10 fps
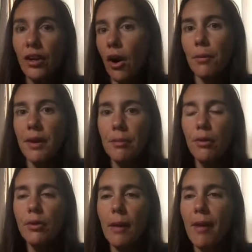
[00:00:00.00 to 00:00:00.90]
are people
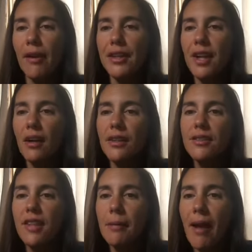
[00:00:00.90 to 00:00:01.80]
who get married young and
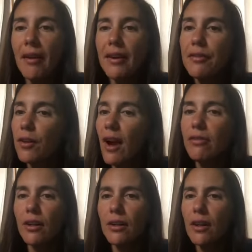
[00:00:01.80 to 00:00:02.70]
stay married
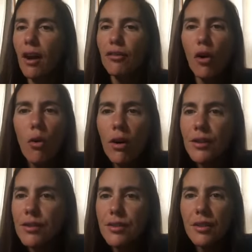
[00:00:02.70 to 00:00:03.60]
forever, of
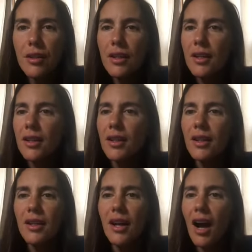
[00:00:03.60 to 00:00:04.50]
course.
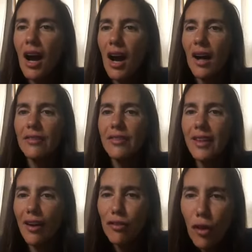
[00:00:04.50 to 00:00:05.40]

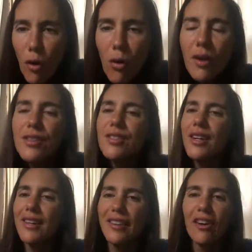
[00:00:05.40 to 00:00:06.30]
Of course,
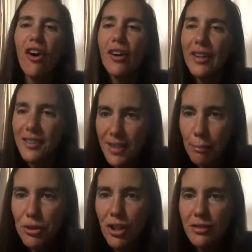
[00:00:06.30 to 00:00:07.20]
there are
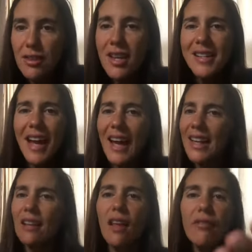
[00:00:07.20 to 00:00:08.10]
exceptions.
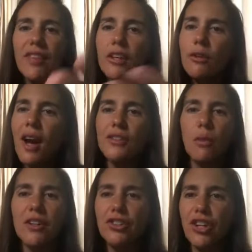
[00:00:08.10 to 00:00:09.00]
And I love that you guys
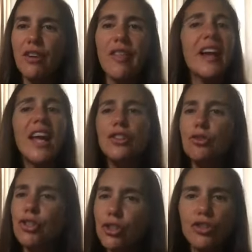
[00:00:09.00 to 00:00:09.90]
want to share that, and
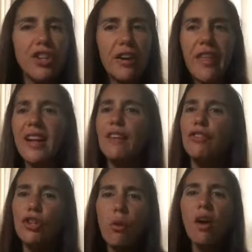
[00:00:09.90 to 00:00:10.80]
you should share that. If
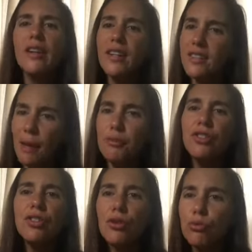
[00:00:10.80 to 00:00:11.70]
you are an
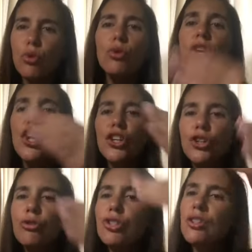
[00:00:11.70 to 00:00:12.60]
exception to the rule,
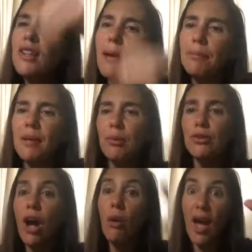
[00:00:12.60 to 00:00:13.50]
you should let people
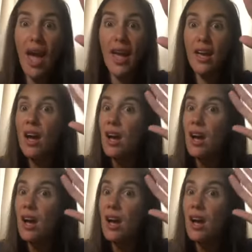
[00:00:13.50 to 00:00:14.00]
know, hey,